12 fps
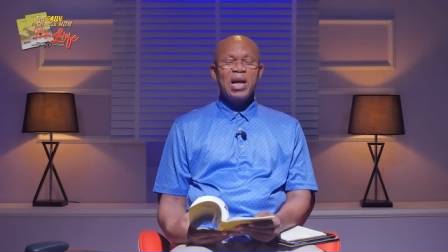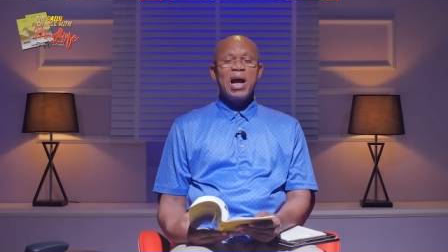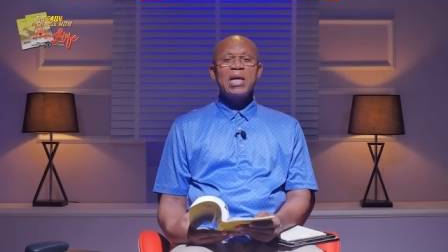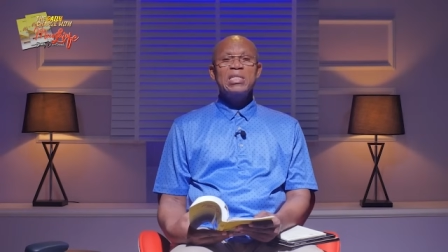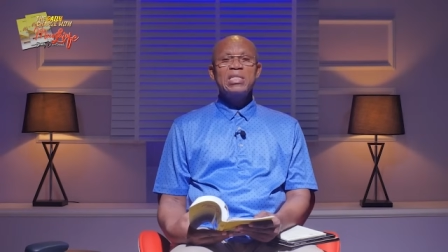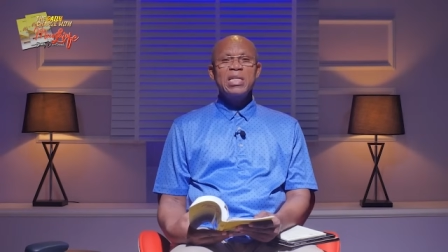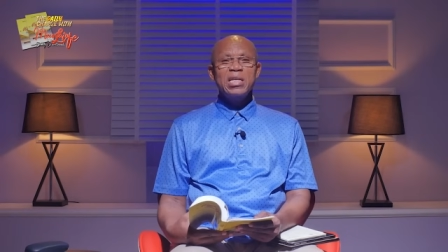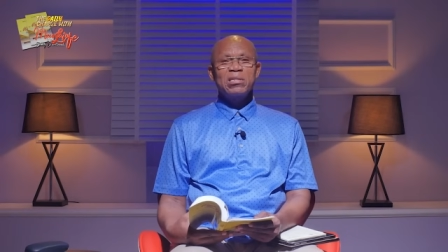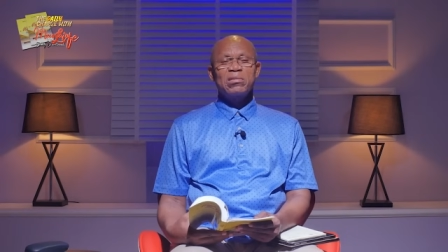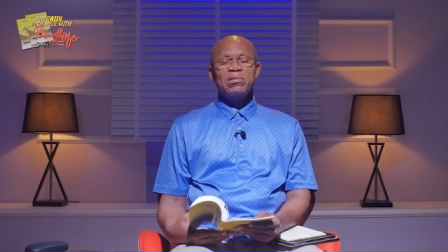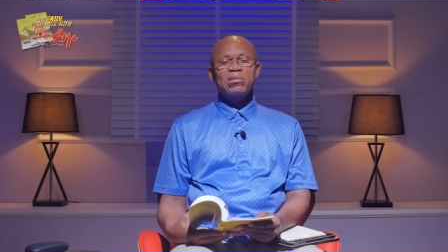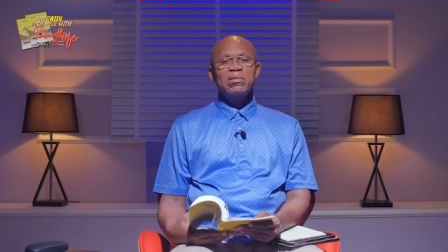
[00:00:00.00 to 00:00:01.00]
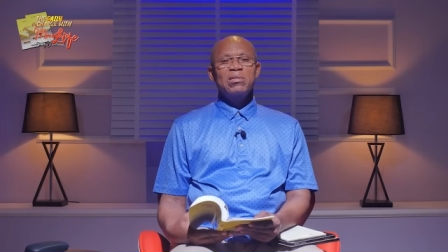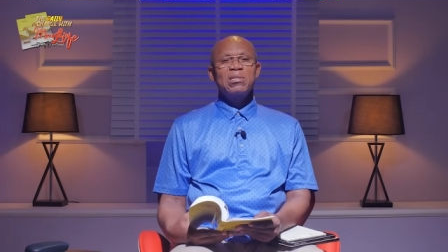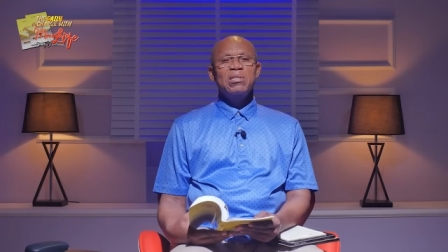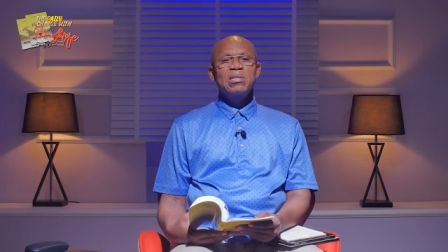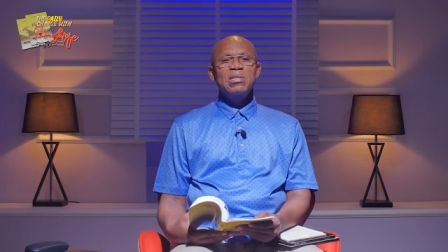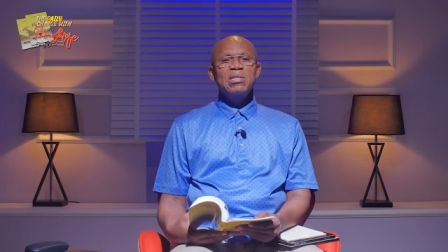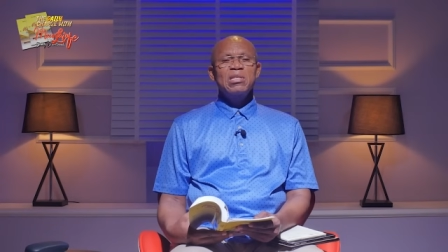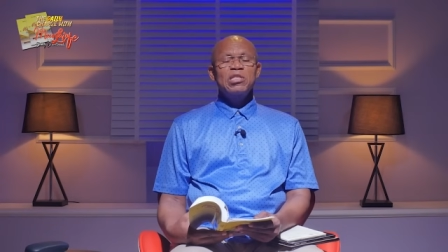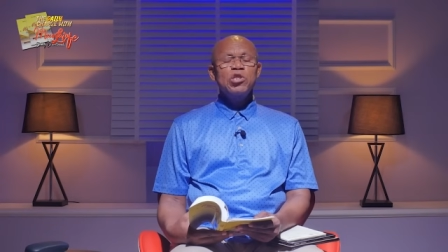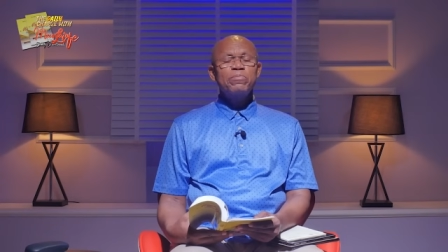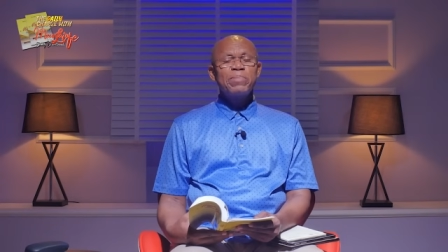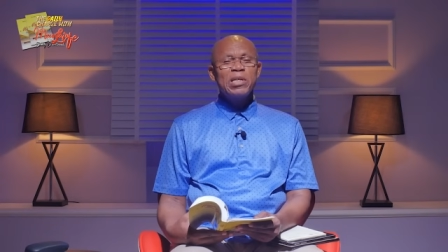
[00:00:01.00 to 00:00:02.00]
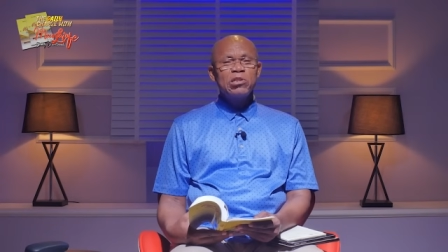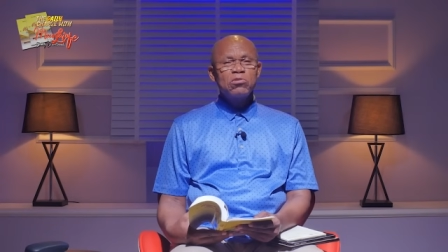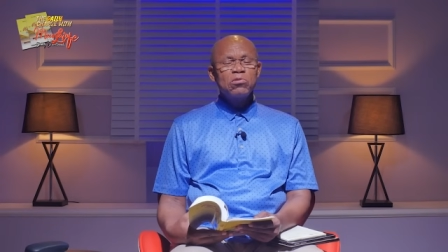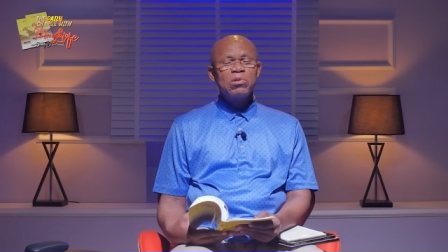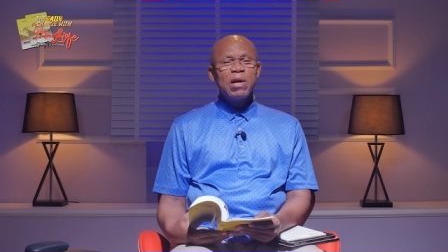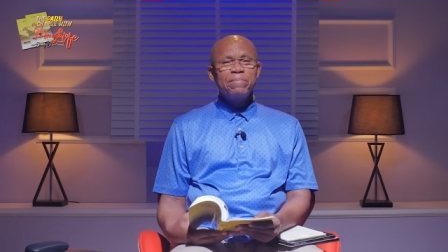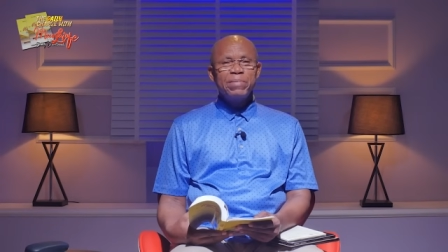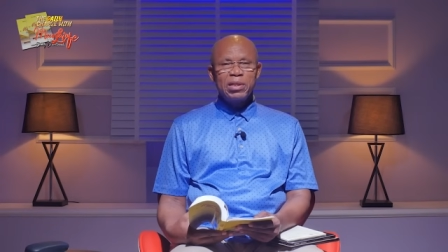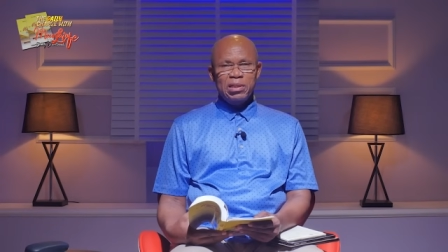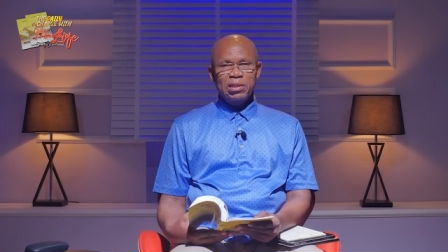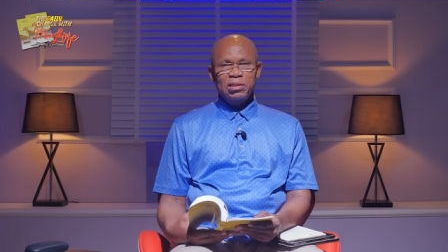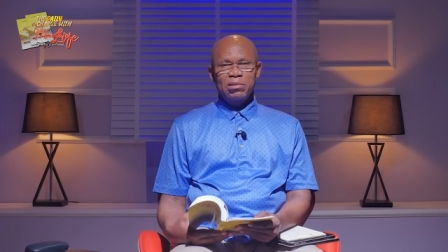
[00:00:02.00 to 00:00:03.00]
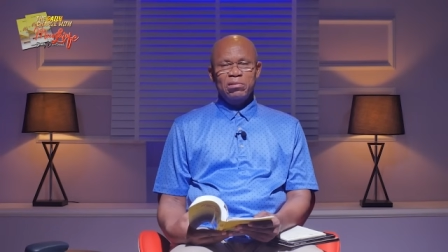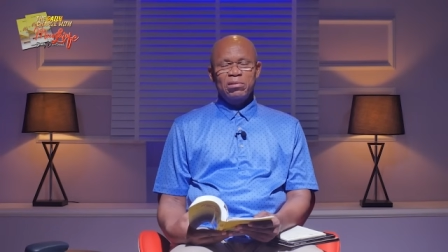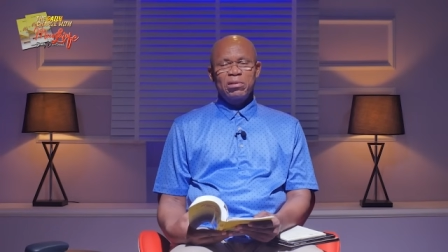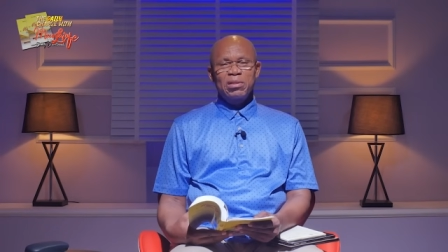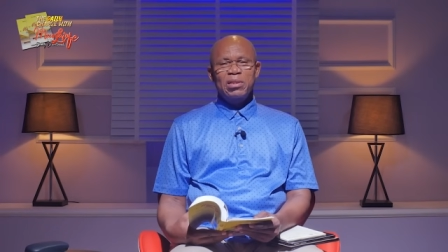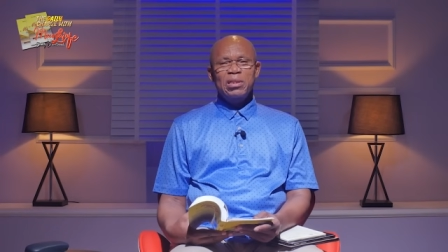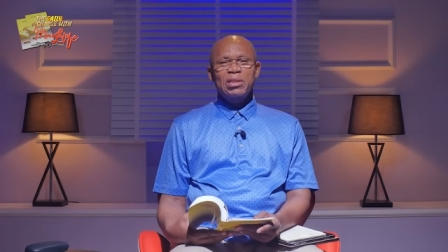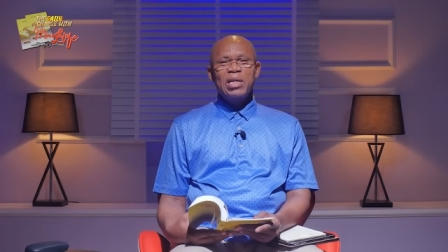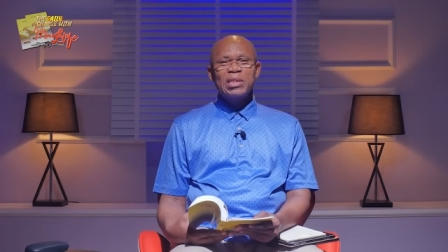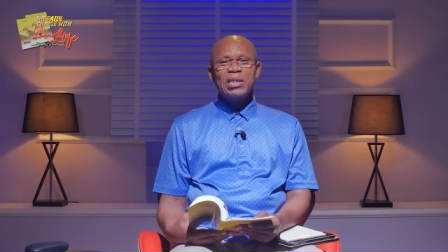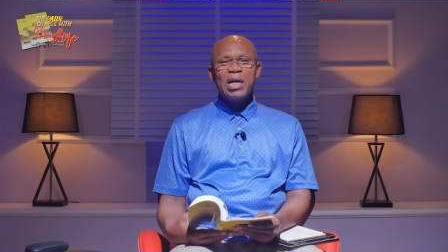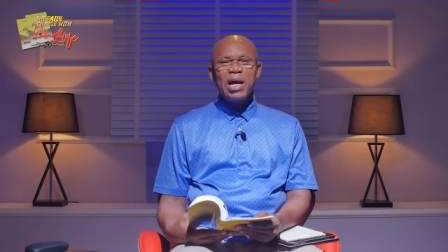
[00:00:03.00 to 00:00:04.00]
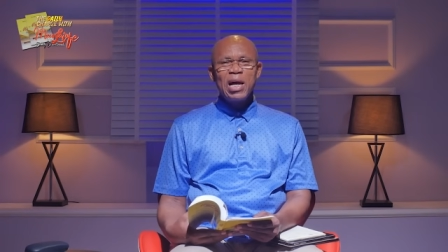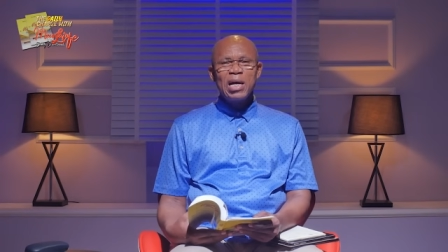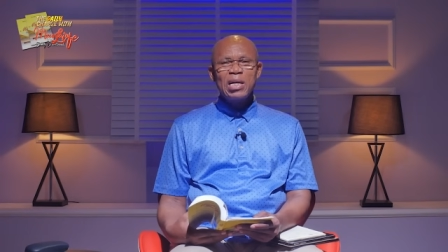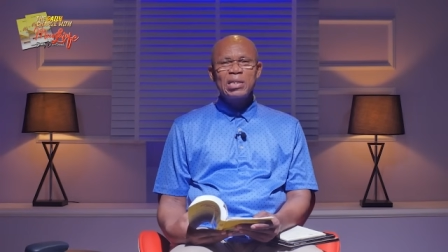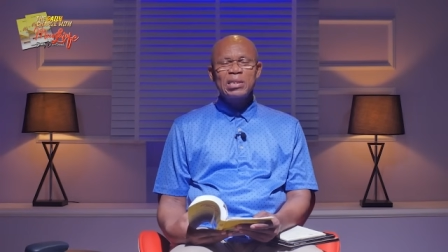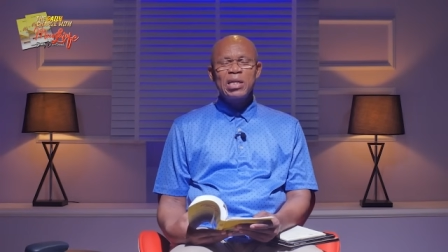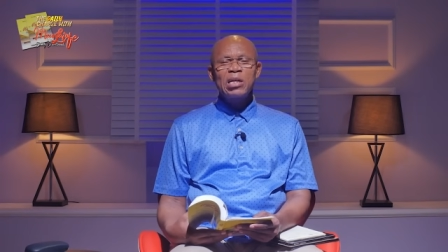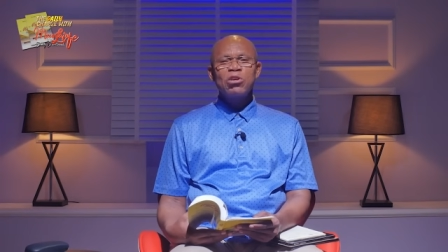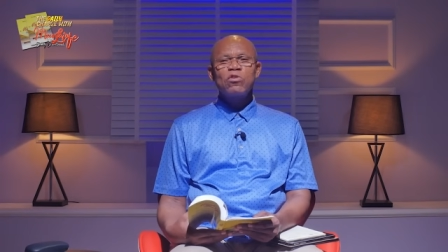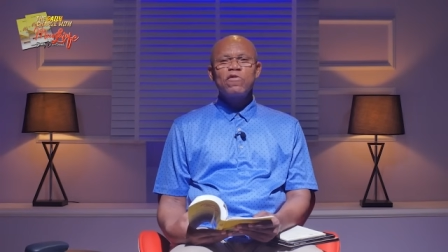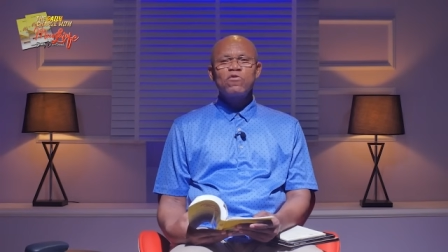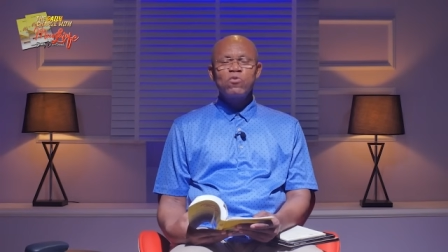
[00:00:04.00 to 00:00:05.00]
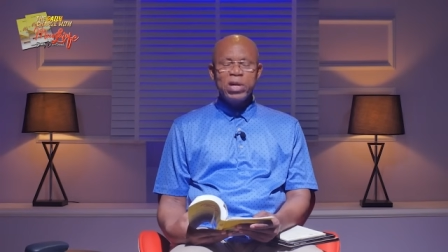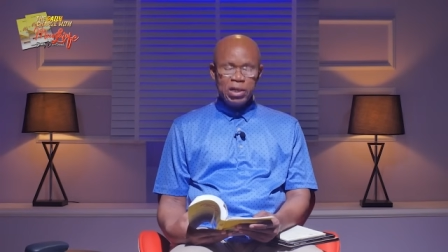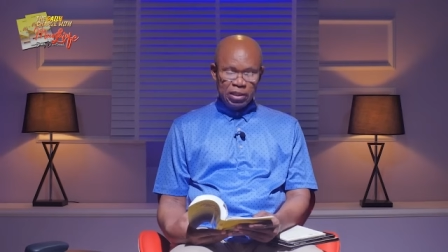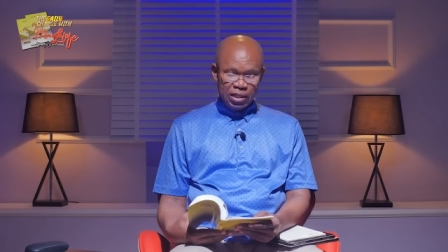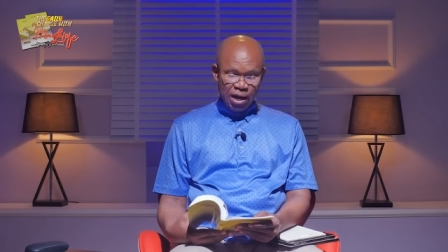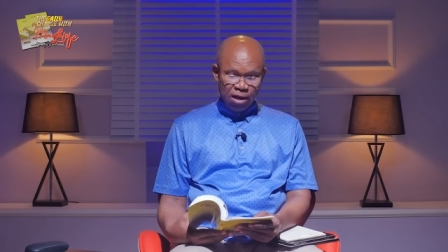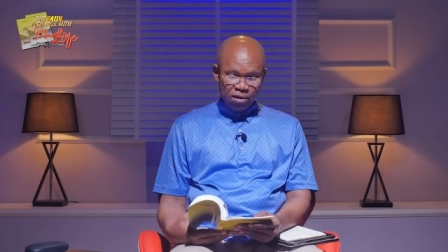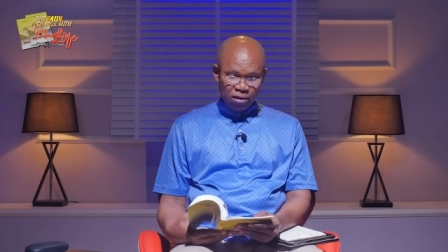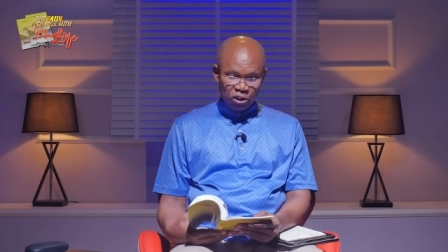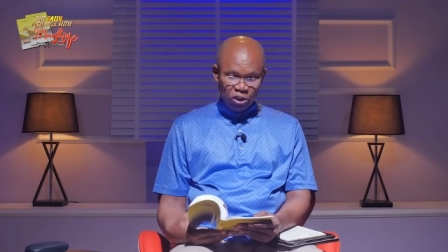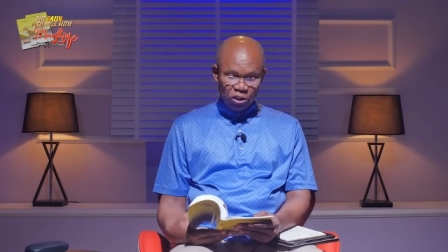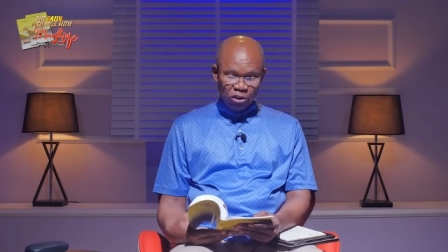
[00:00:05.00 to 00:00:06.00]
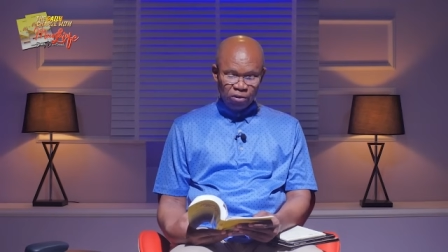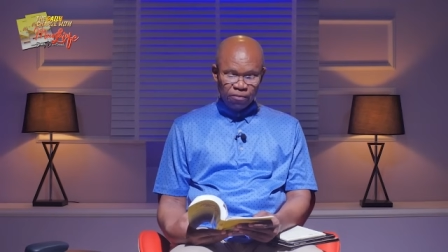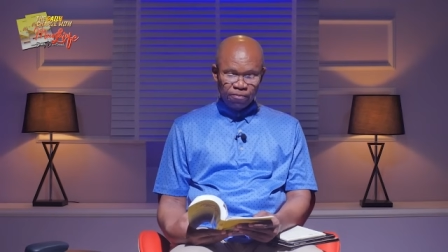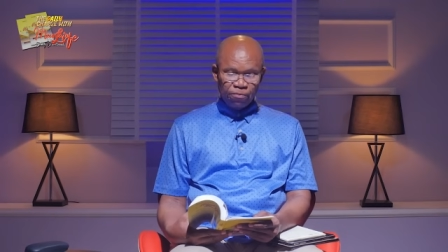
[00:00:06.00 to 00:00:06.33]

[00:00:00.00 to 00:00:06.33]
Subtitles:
And yet, this particular person that has a lot of wealth and riches